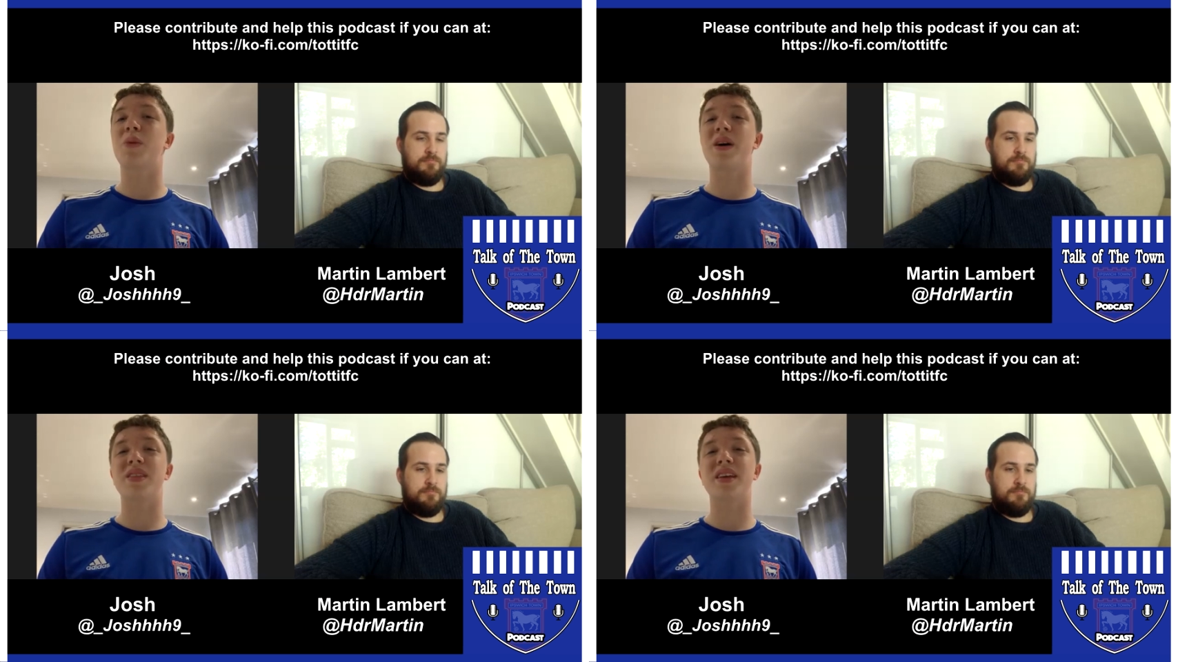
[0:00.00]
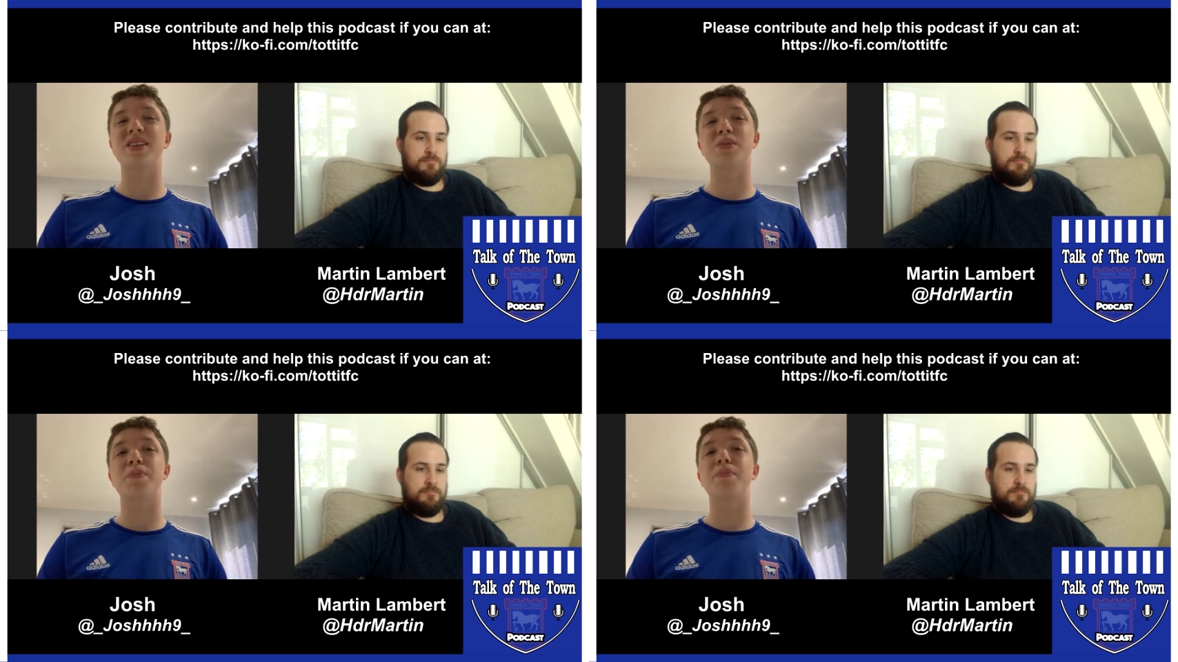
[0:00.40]
Speaker 1: I think
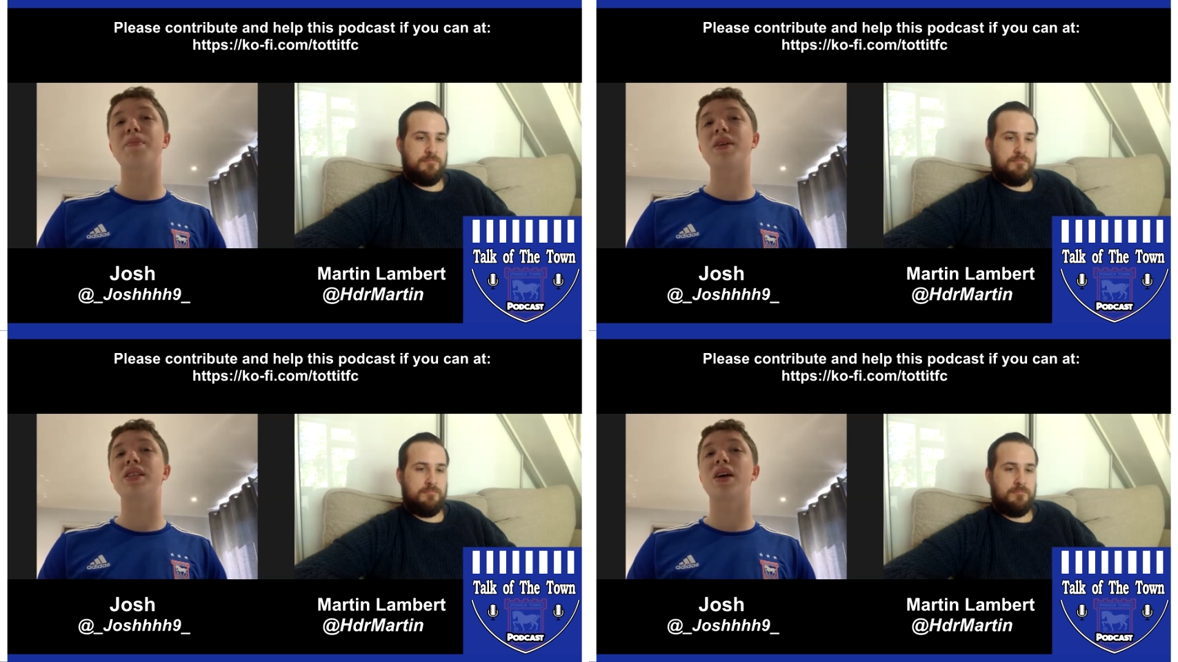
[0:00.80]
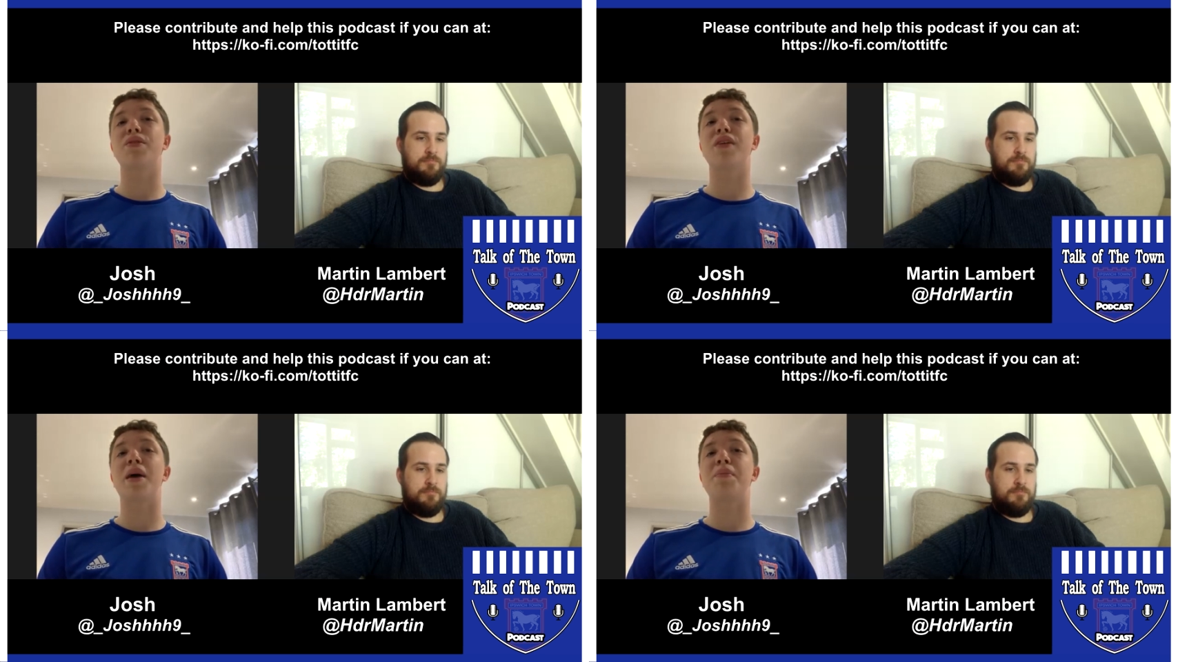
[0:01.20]
it's it's
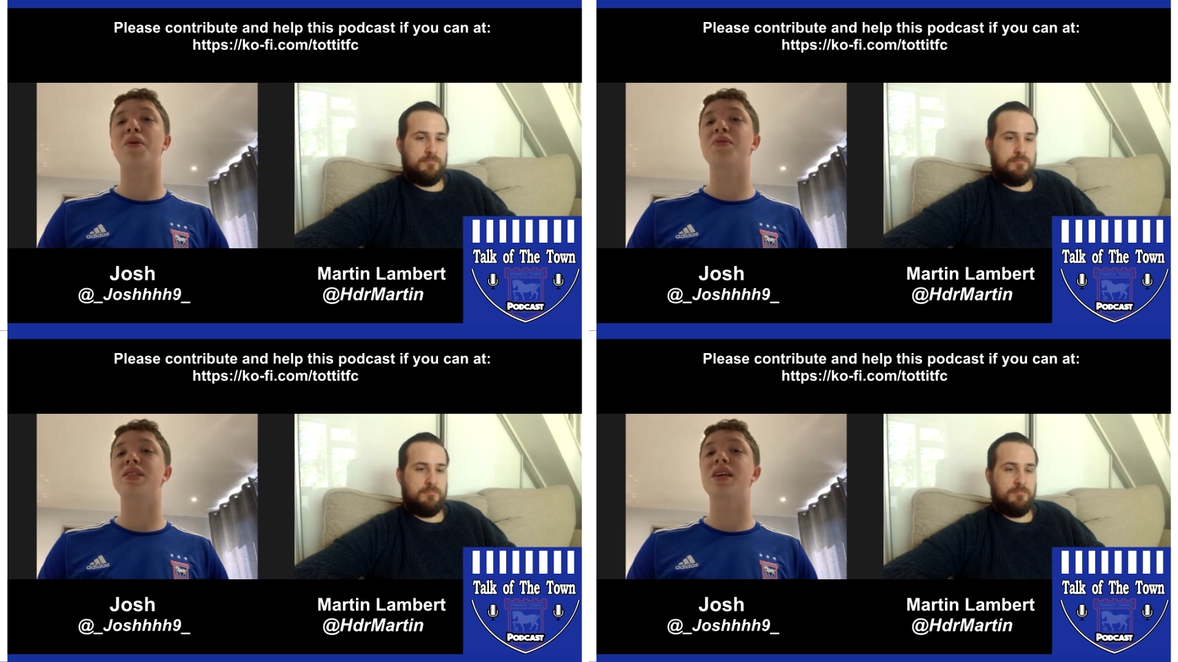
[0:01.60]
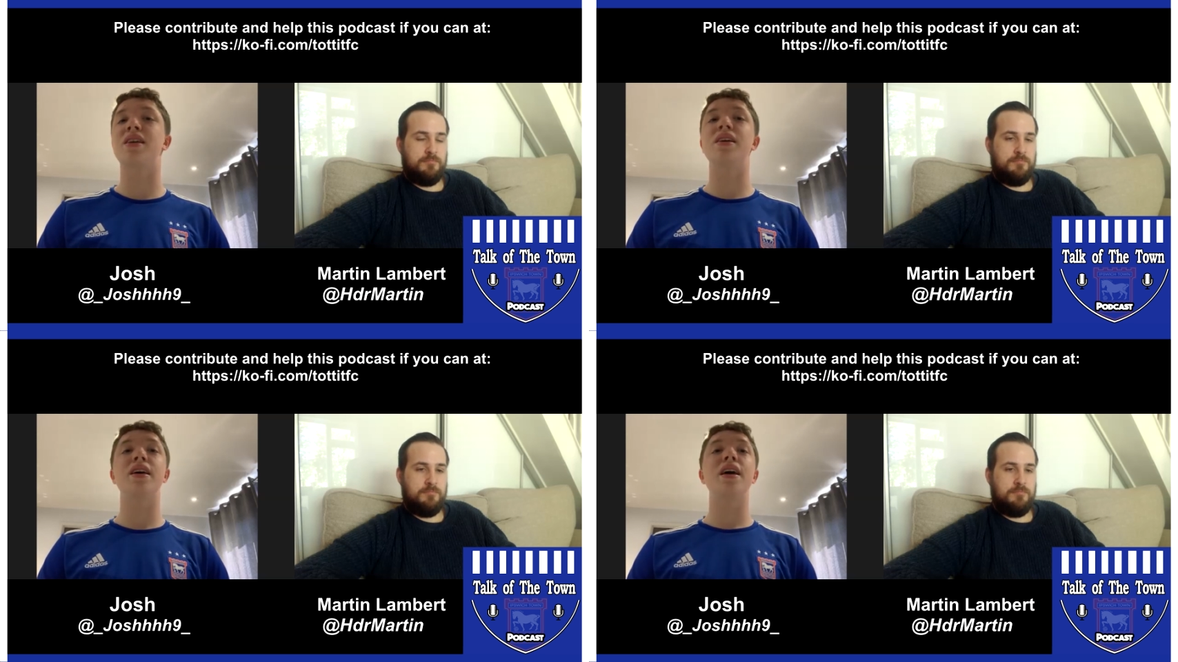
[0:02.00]
unfair, but obviously
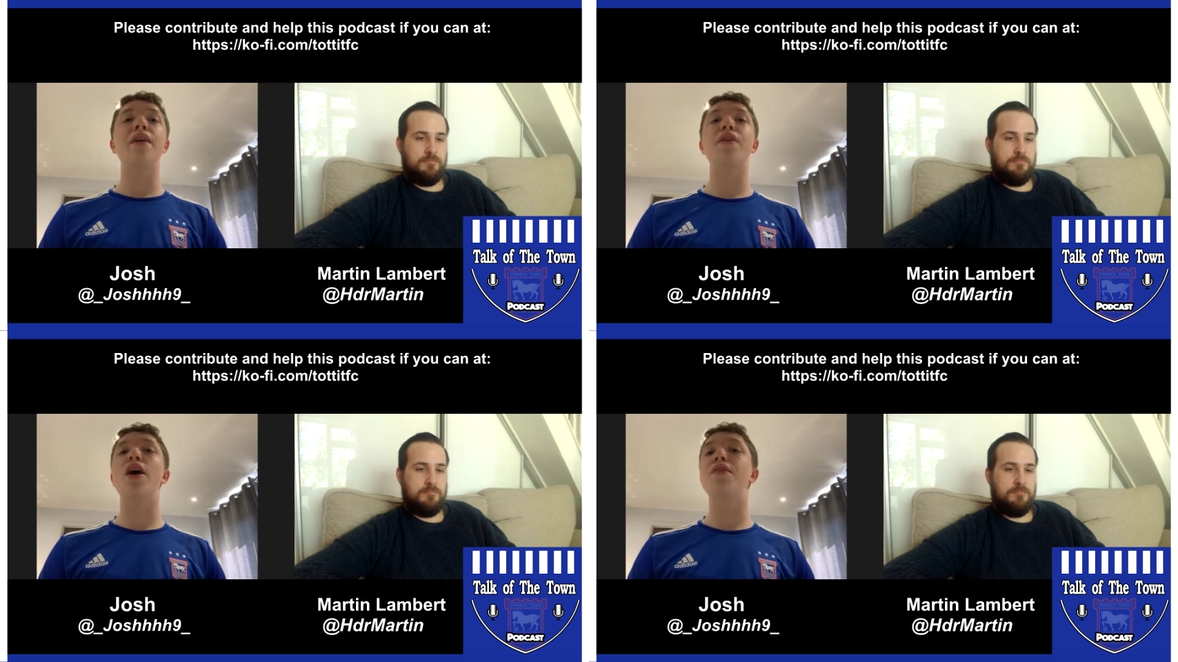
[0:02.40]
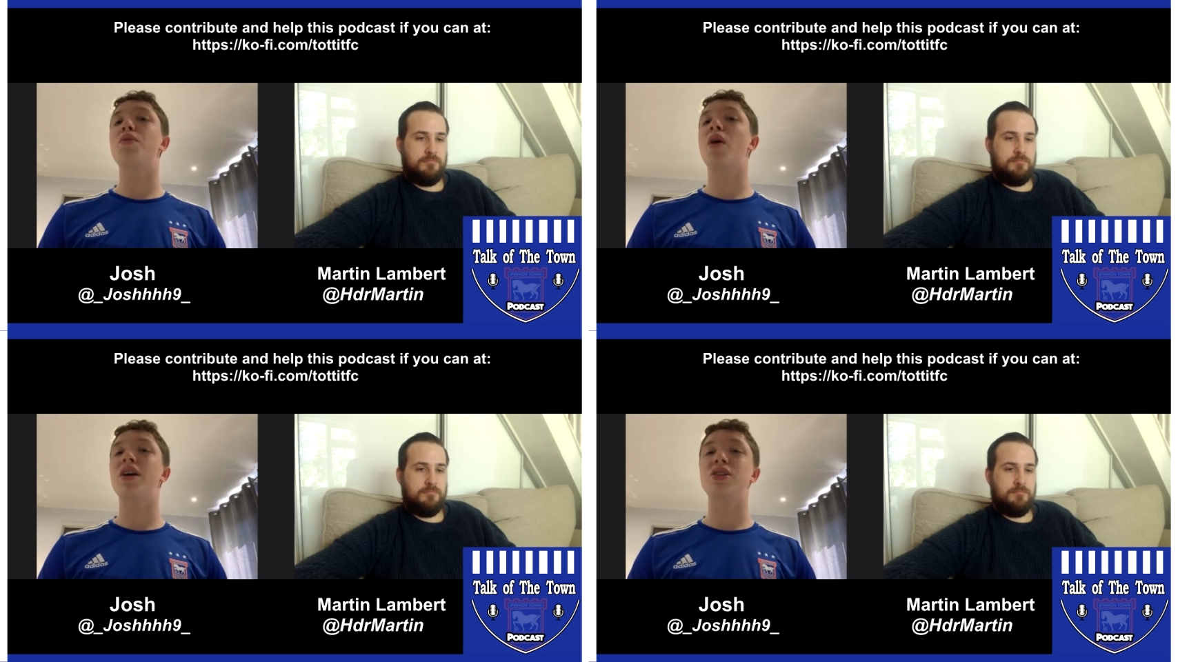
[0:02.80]
that
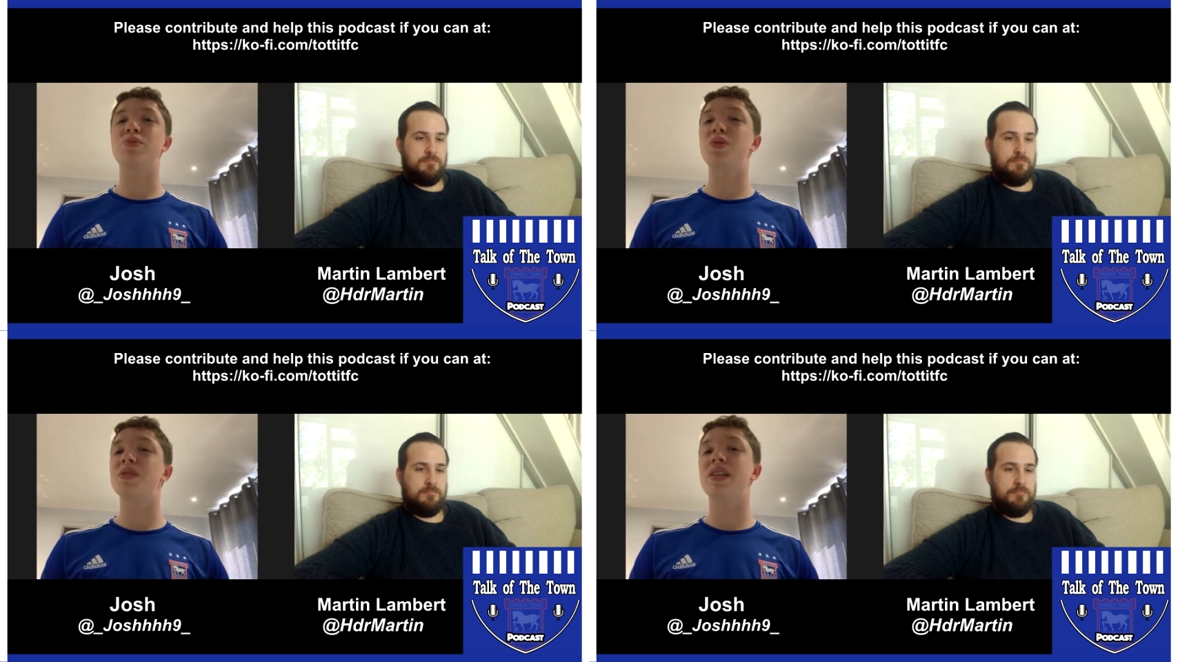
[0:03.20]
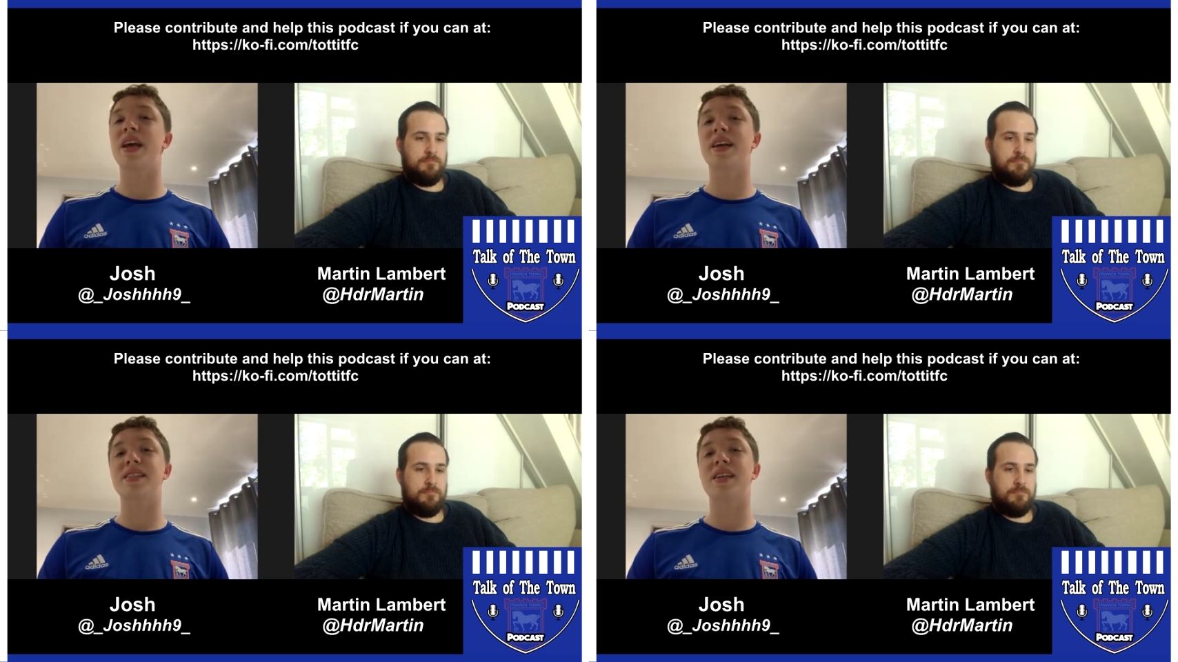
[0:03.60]
overrides and runs the
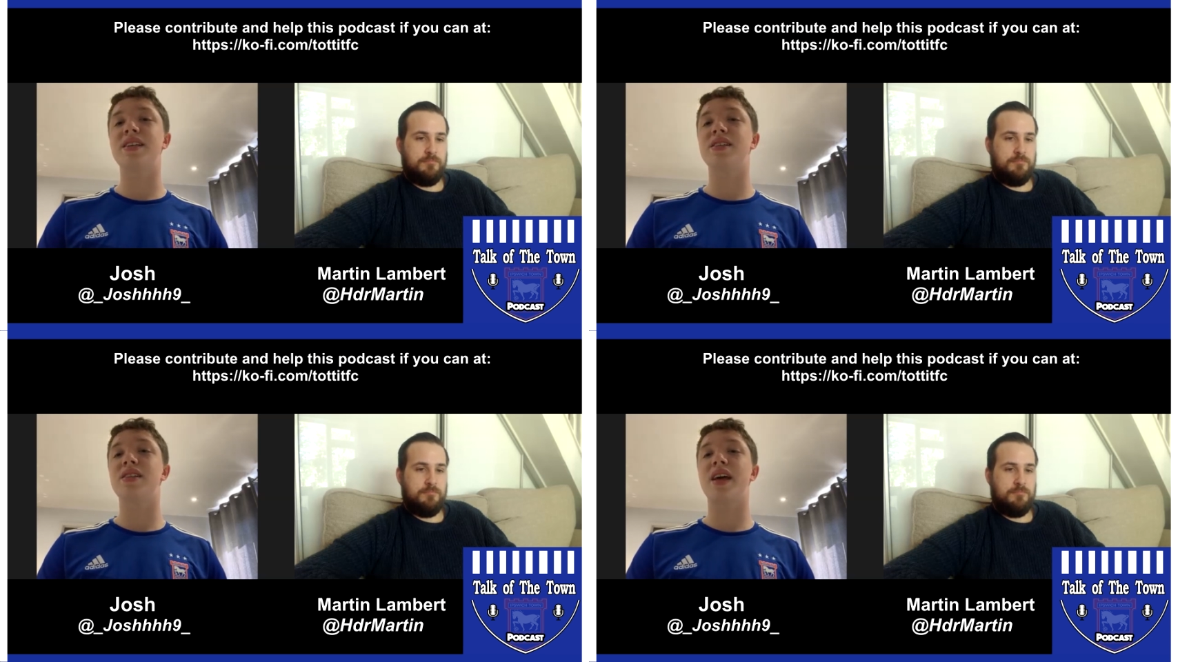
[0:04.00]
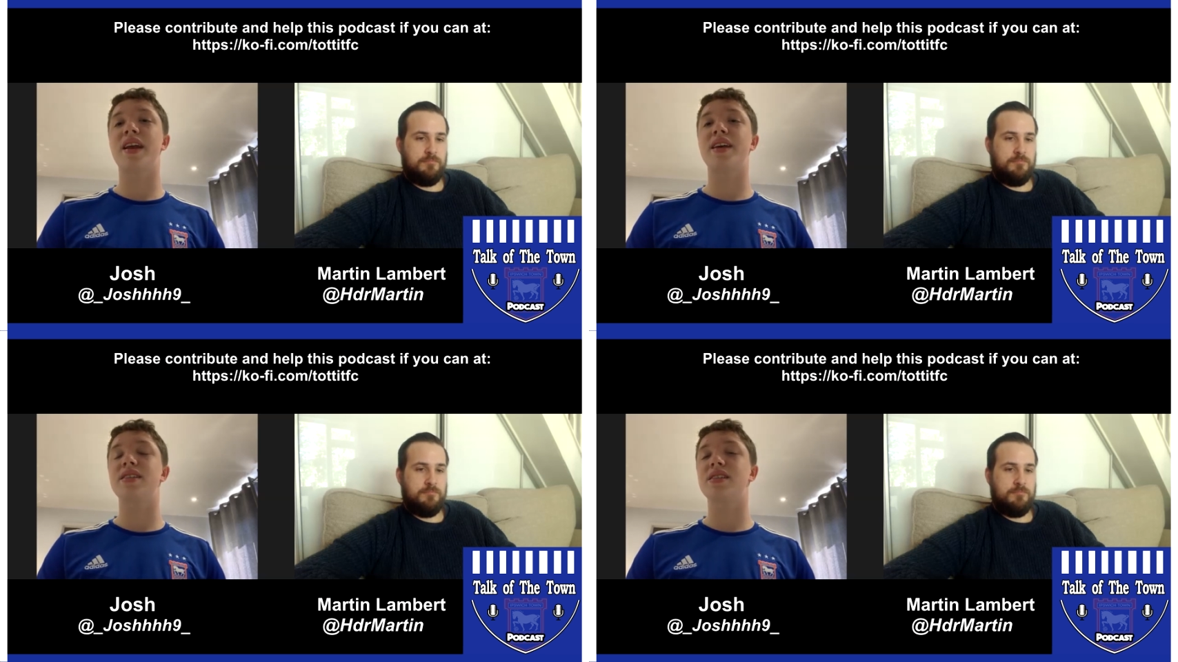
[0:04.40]
next season, then
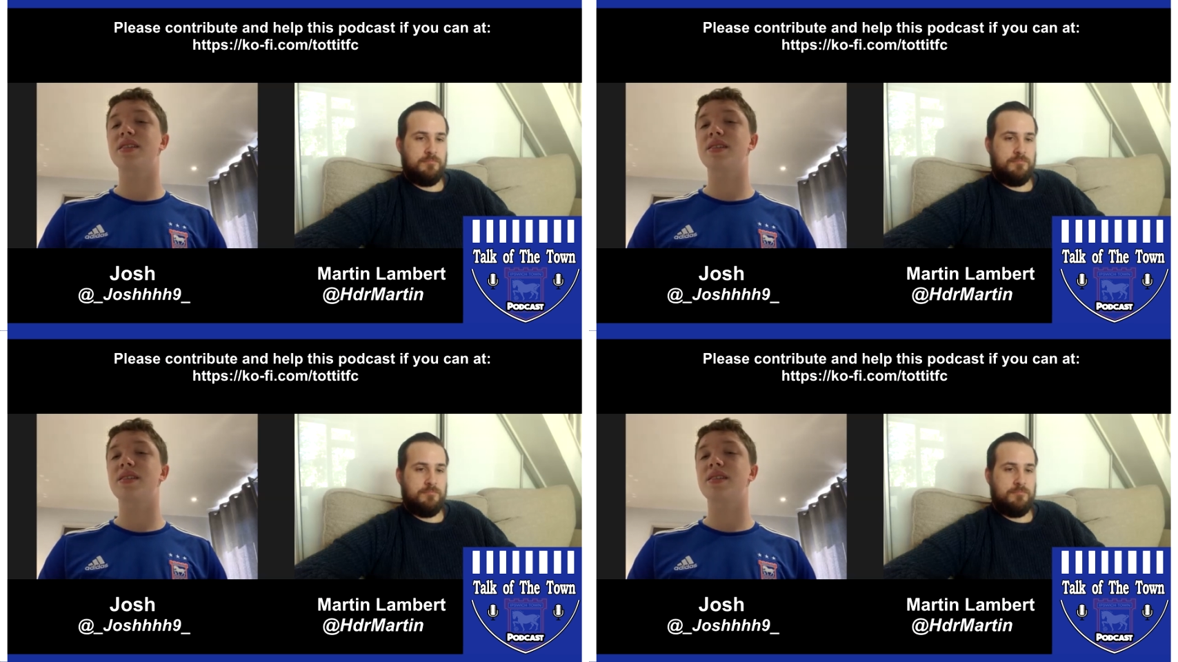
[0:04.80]
it's